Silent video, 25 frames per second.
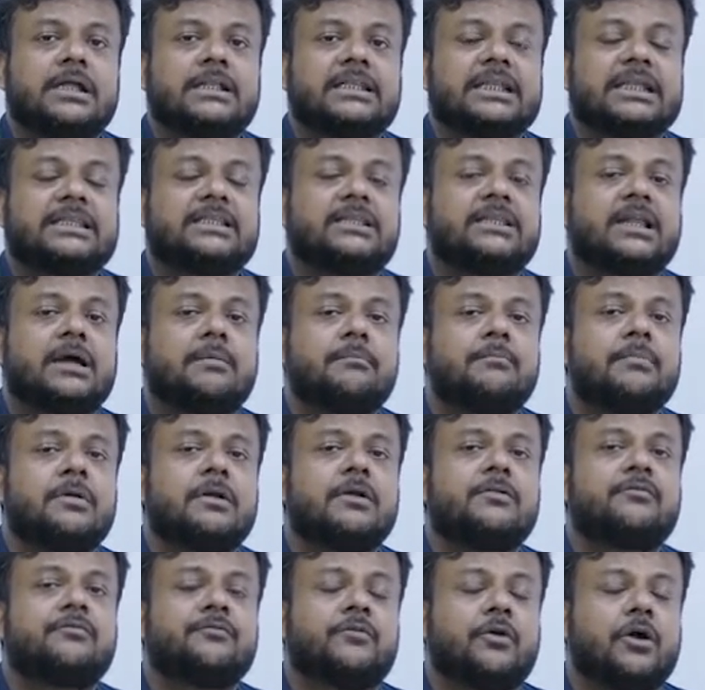that the number
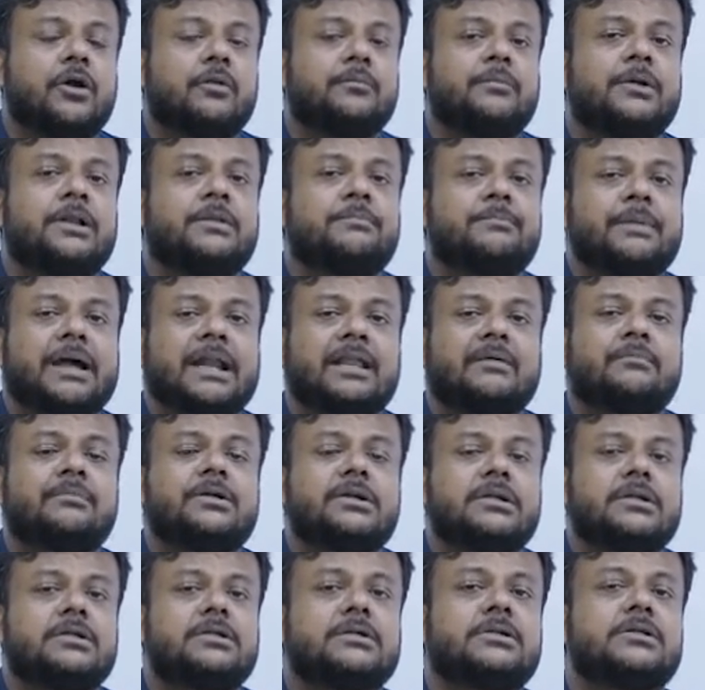of formal
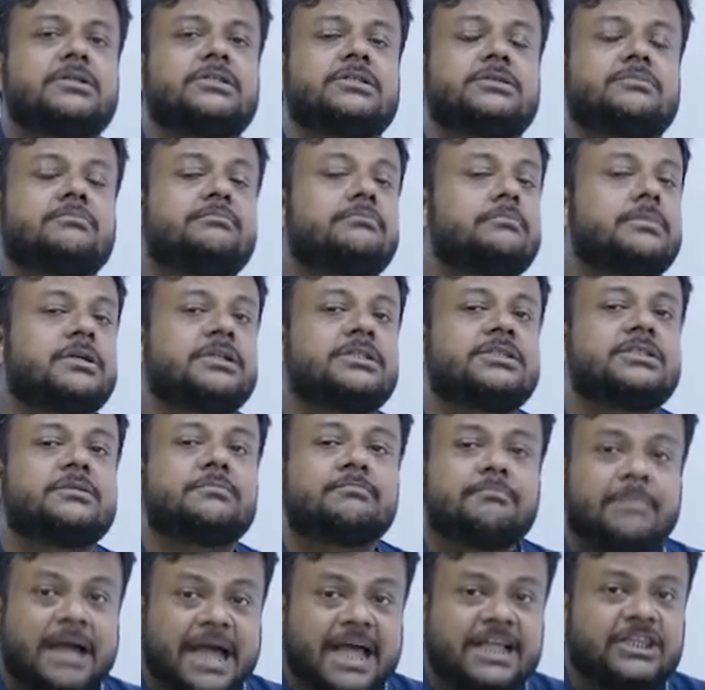parameters
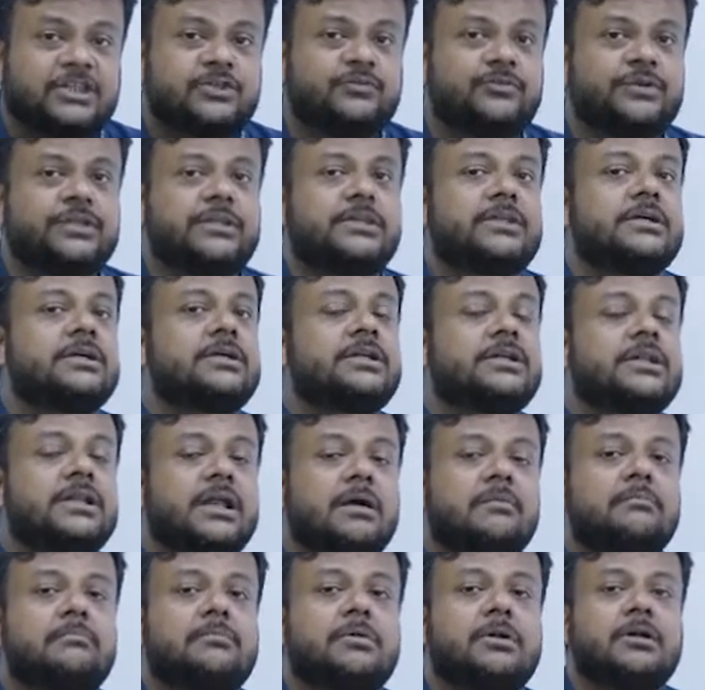must match with the
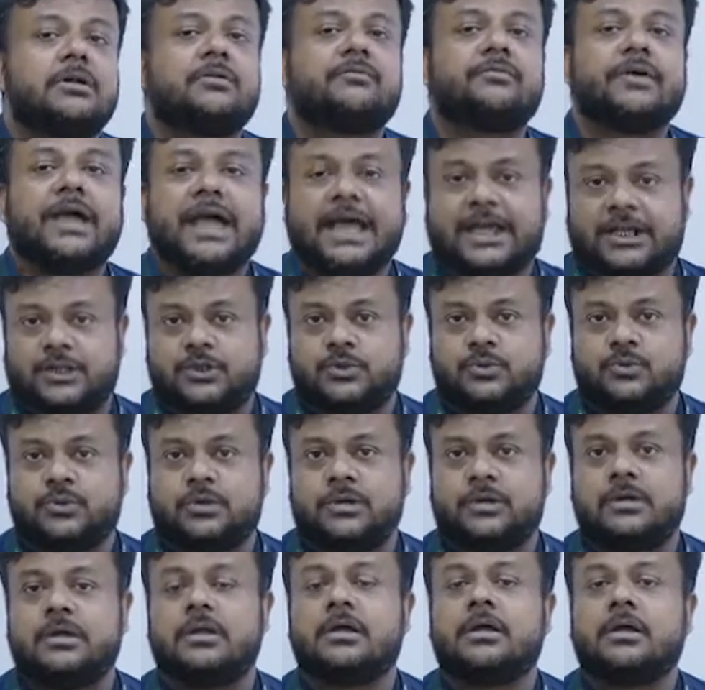number of
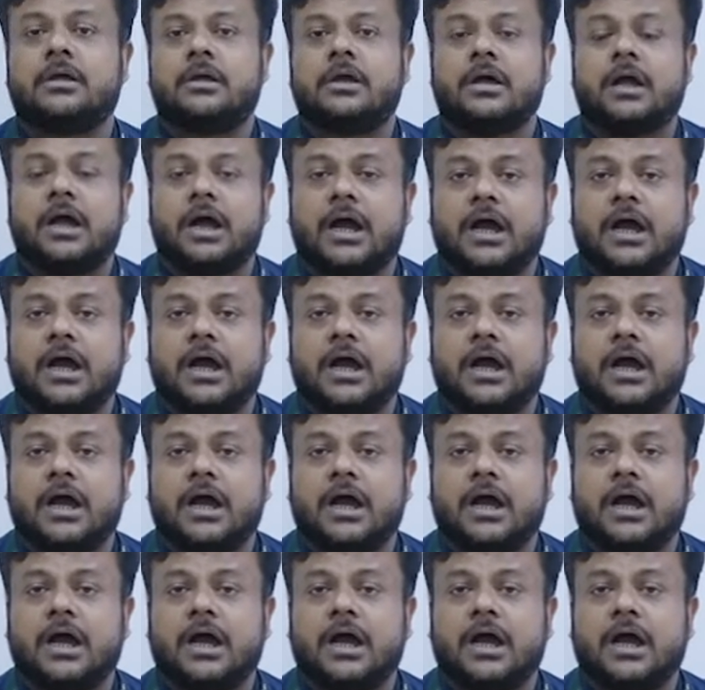actual